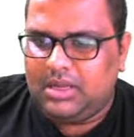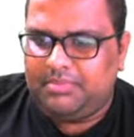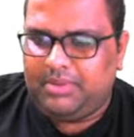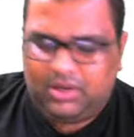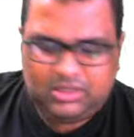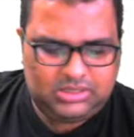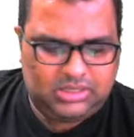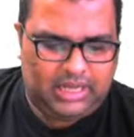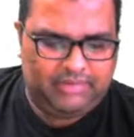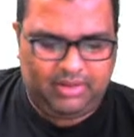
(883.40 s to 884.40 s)
Because
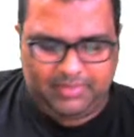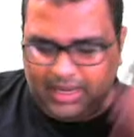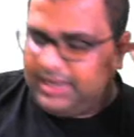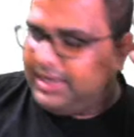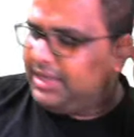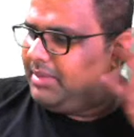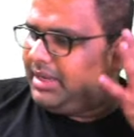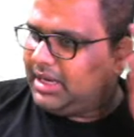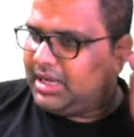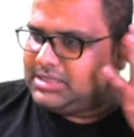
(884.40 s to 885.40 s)
I will be ending my
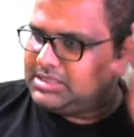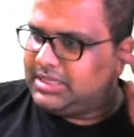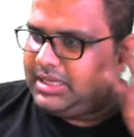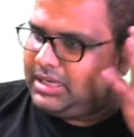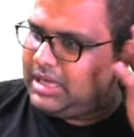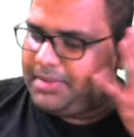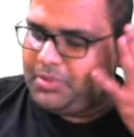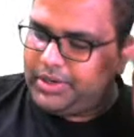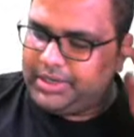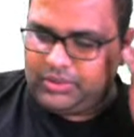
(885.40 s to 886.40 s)
classes here. I am
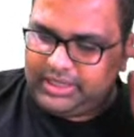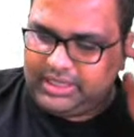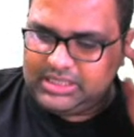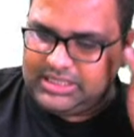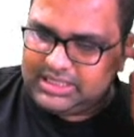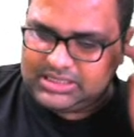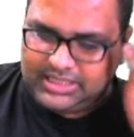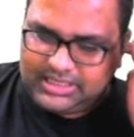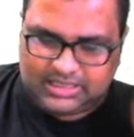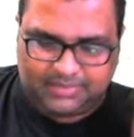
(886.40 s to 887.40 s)
going to teach ESE
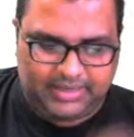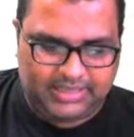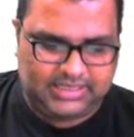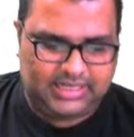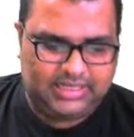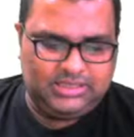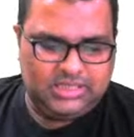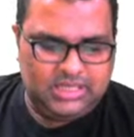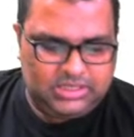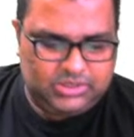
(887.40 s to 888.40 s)
in separate
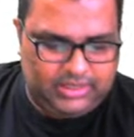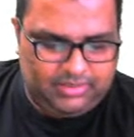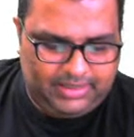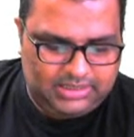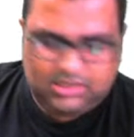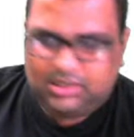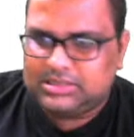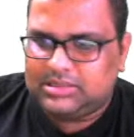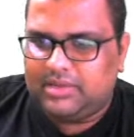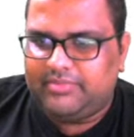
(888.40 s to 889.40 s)
channels. So in my slots,
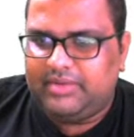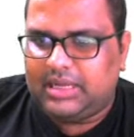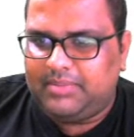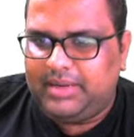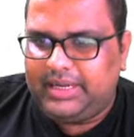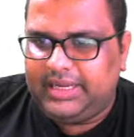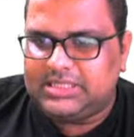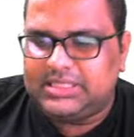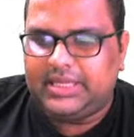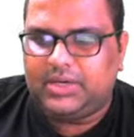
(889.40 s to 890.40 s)
R will come and
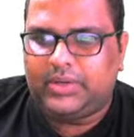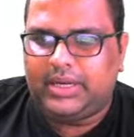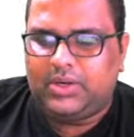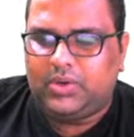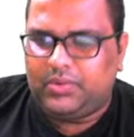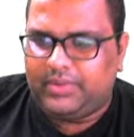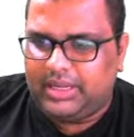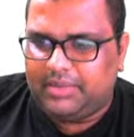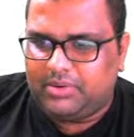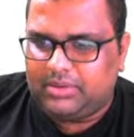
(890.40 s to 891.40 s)
teach there. Okay, don't worry
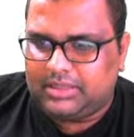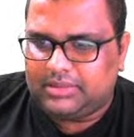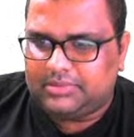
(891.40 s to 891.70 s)
about that.